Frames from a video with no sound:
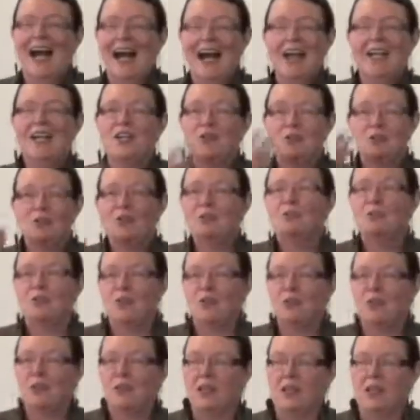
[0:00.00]
I agree
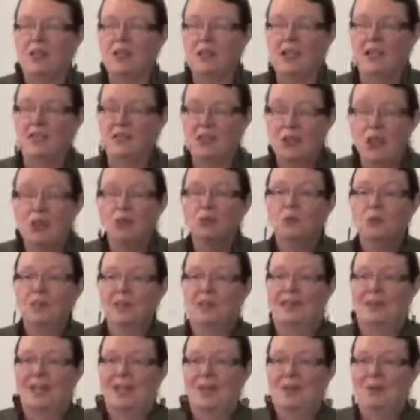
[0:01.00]
with you that it's not the only
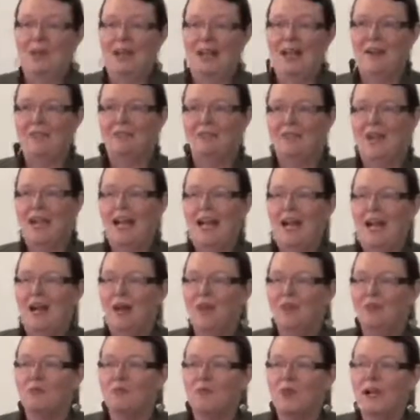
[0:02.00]
thing we have to
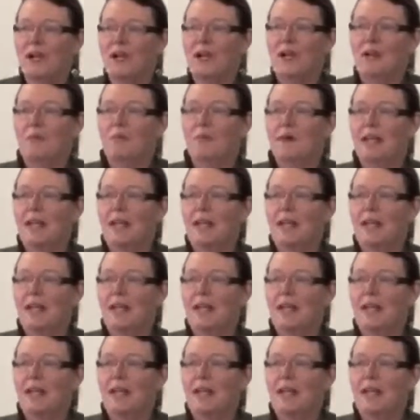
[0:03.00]
have,